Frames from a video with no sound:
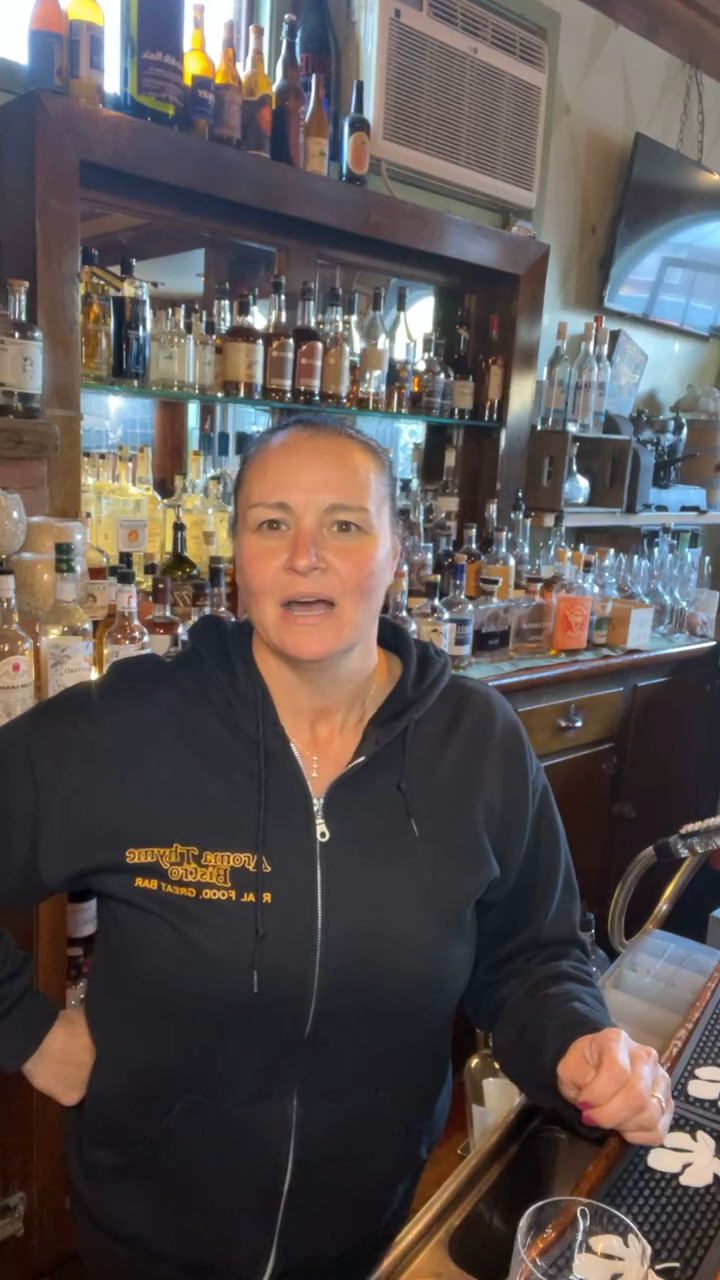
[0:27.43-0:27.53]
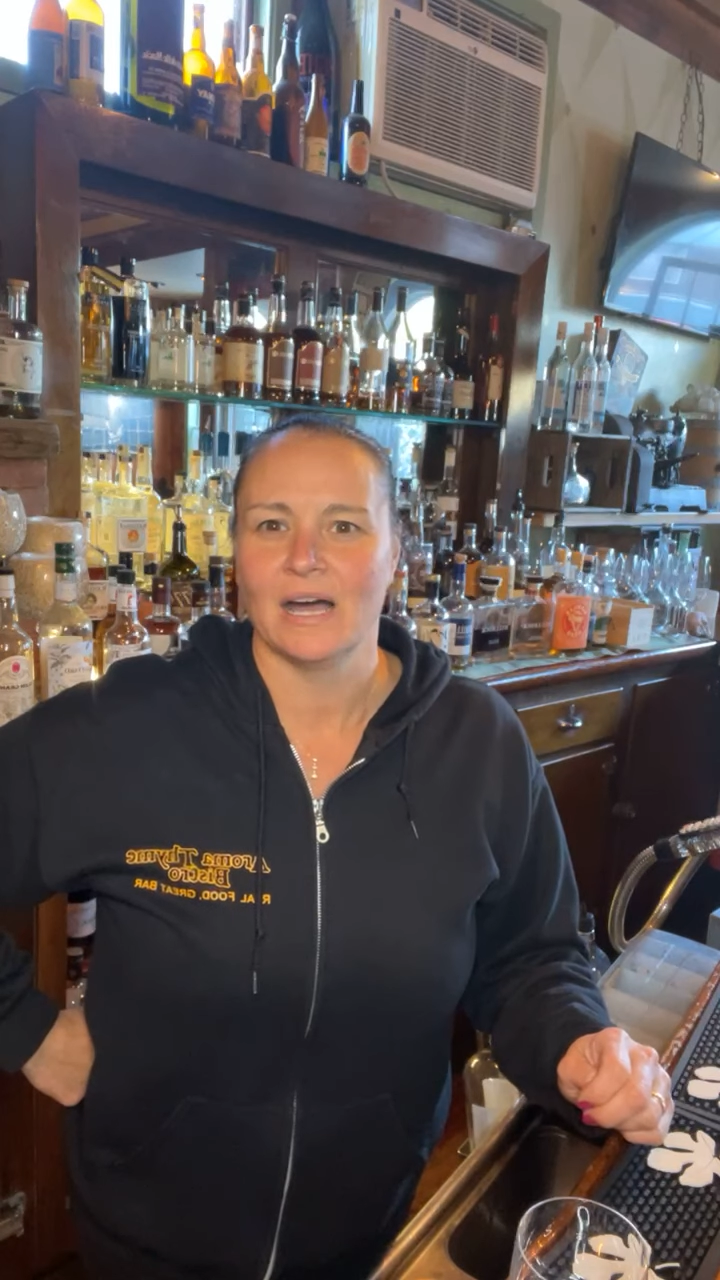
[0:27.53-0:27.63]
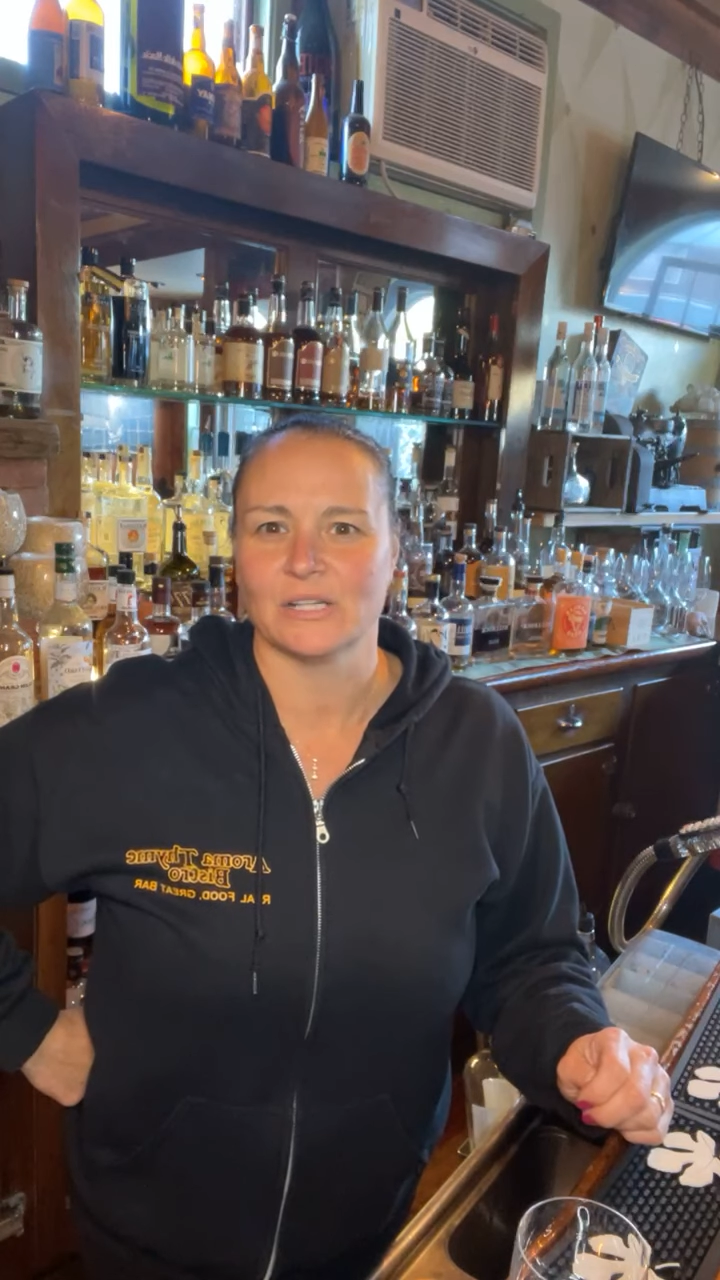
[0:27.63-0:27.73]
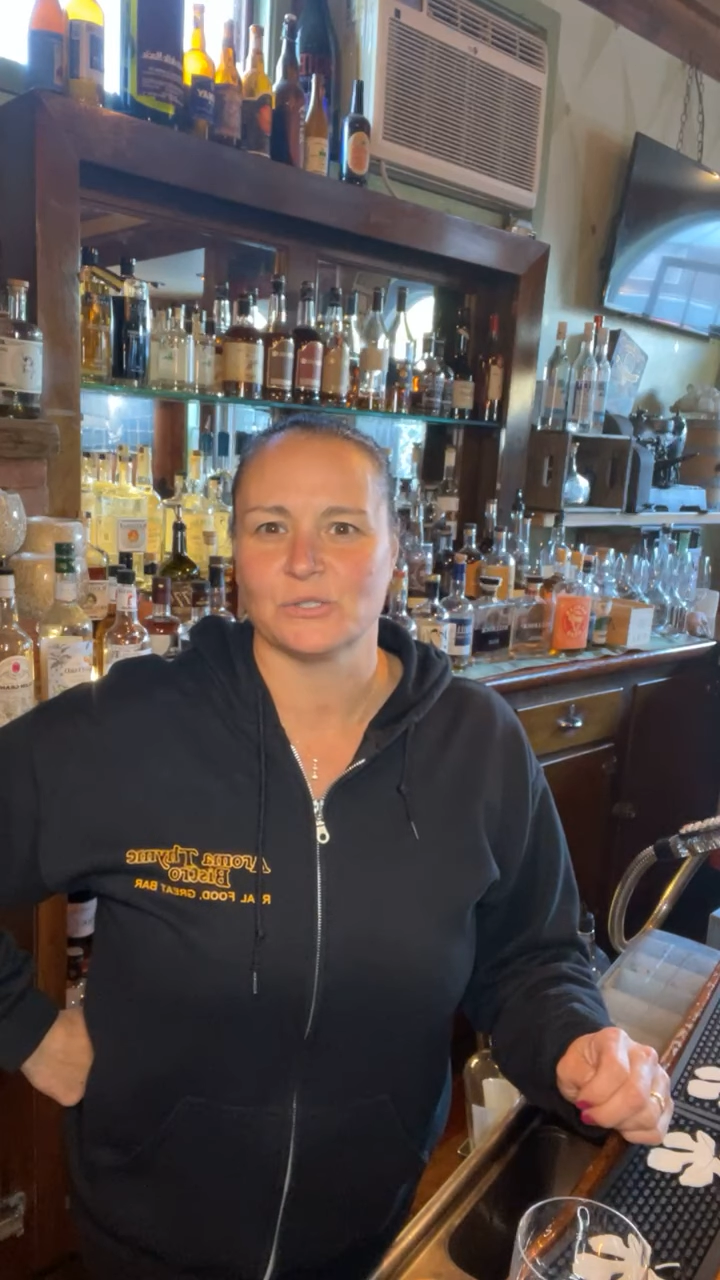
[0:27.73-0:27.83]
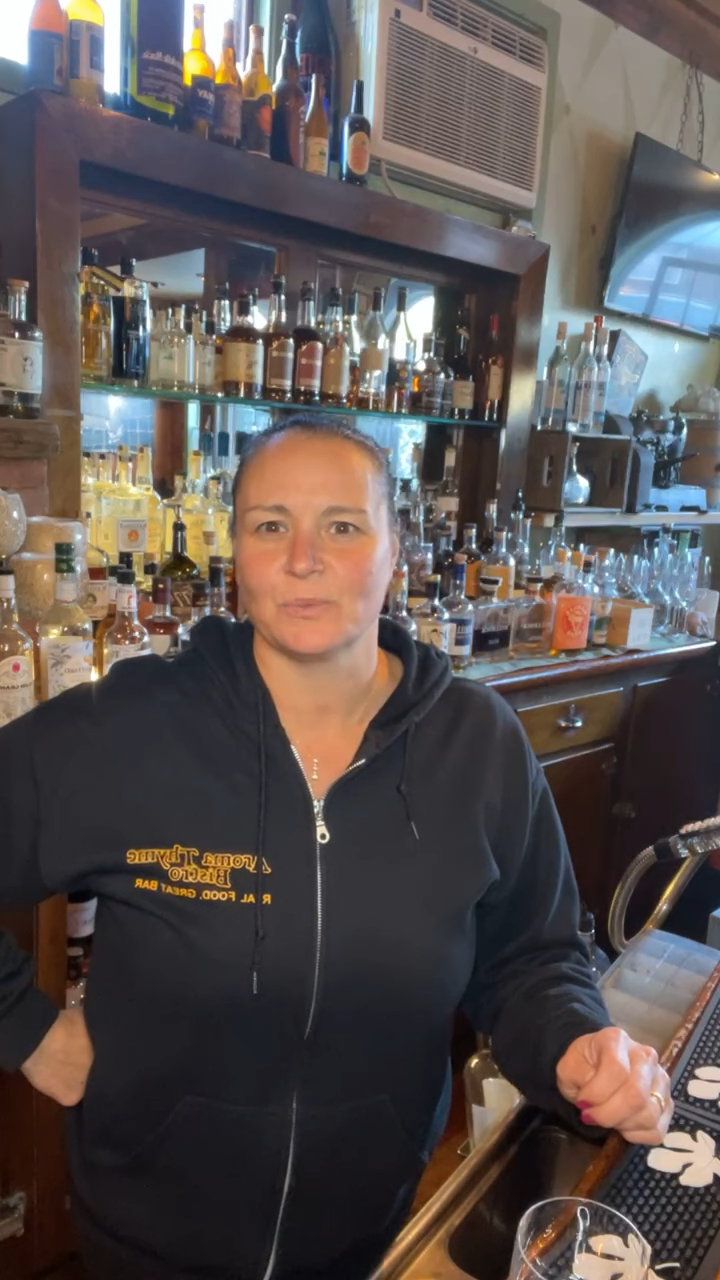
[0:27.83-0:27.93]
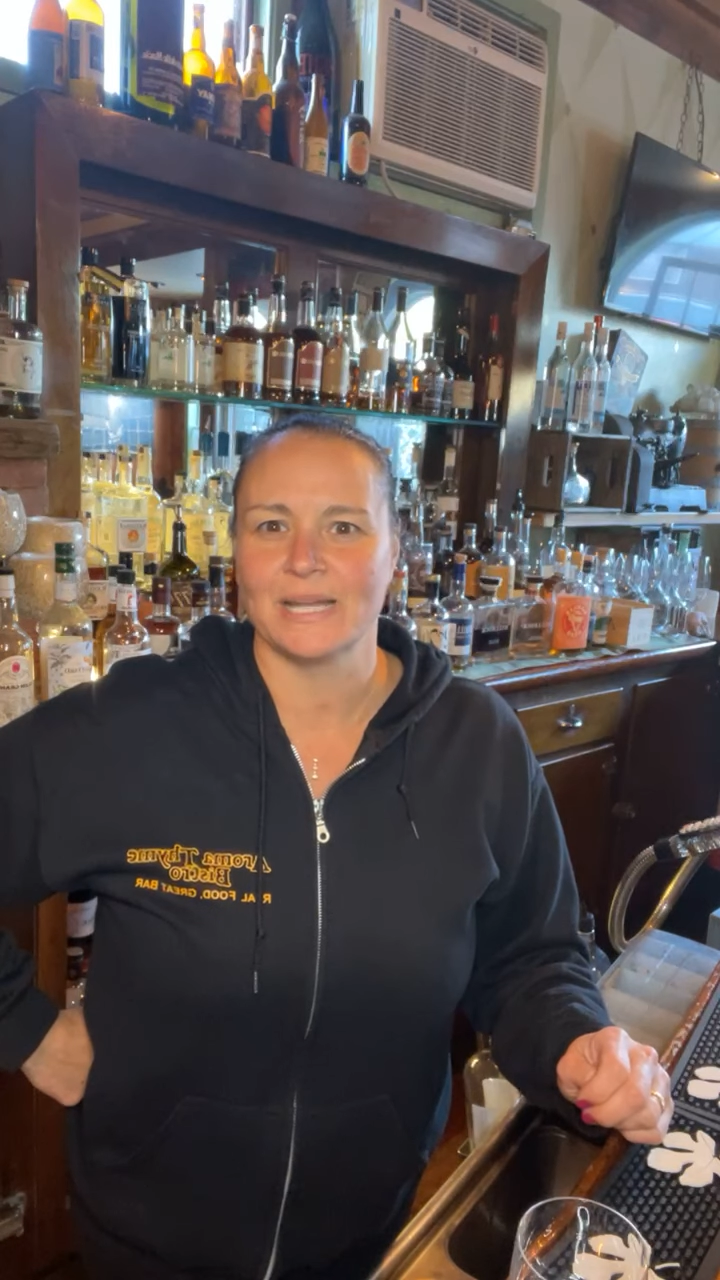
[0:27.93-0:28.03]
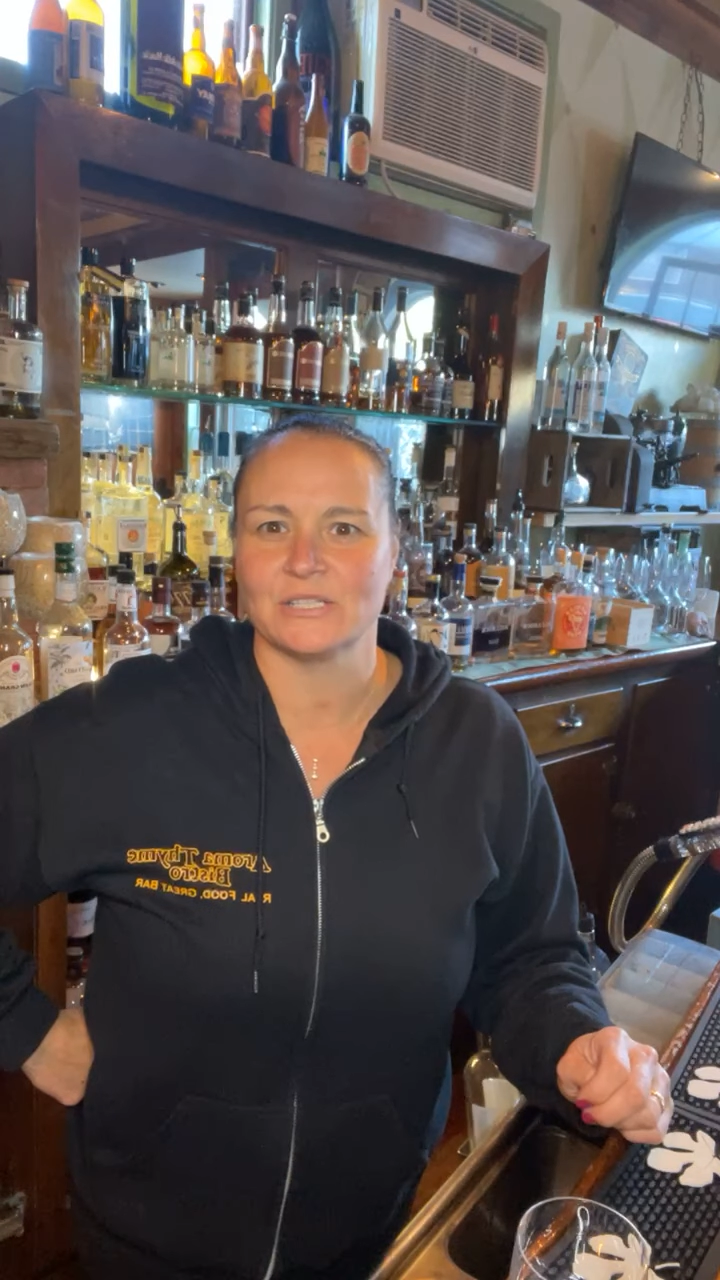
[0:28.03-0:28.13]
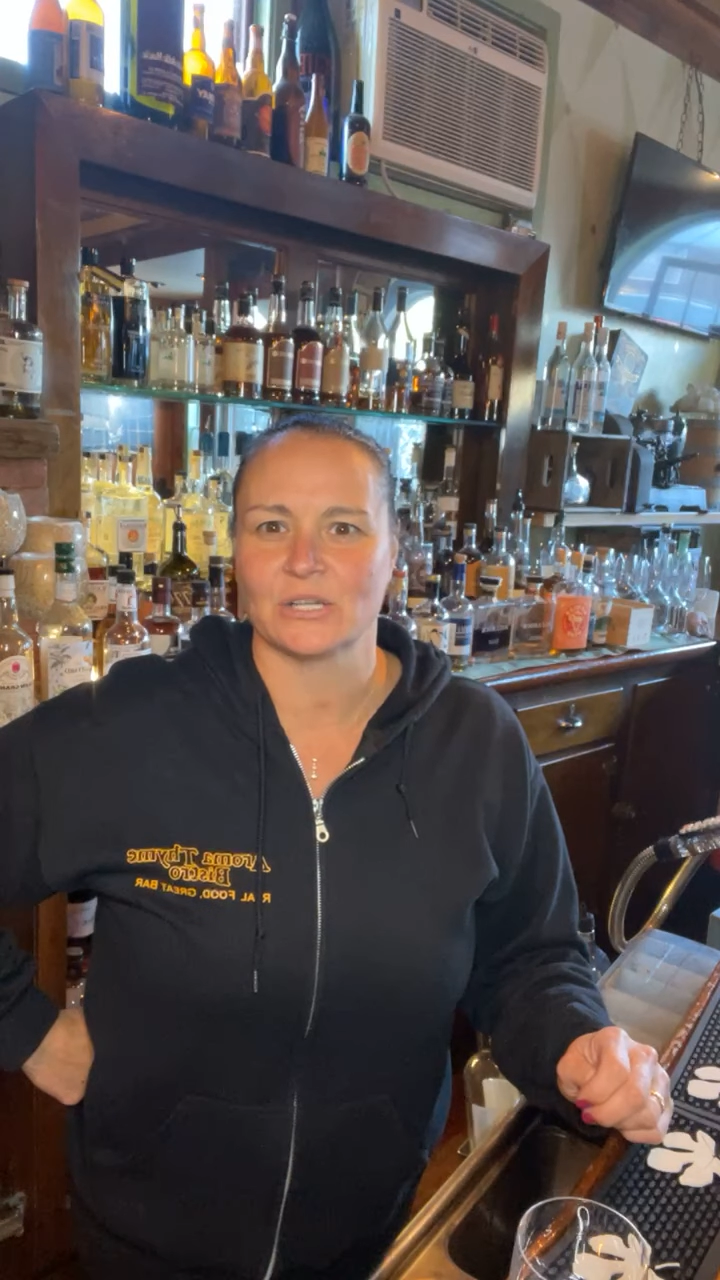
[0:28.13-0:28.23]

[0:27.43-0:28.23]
Uh, so we had